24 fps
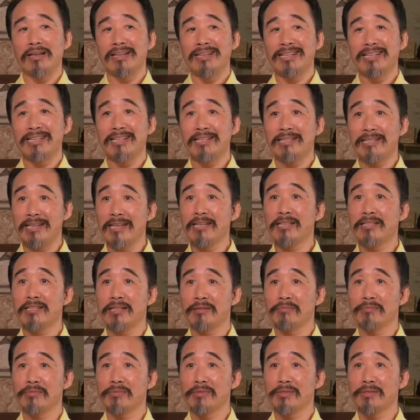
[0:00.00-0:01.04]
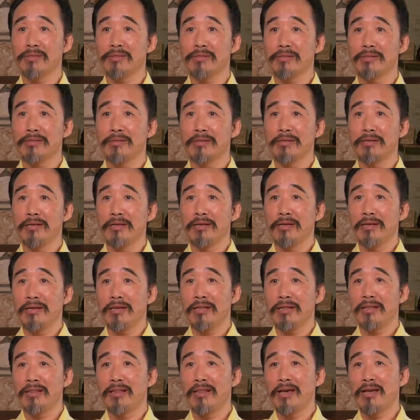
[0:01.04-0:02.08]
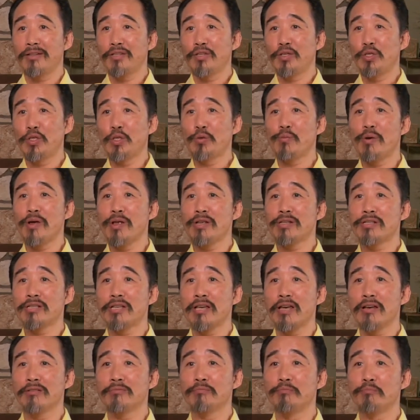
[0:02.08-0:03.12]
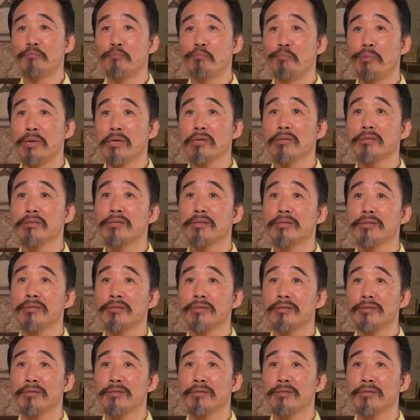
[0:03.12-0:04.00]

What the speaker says: systems that humans have built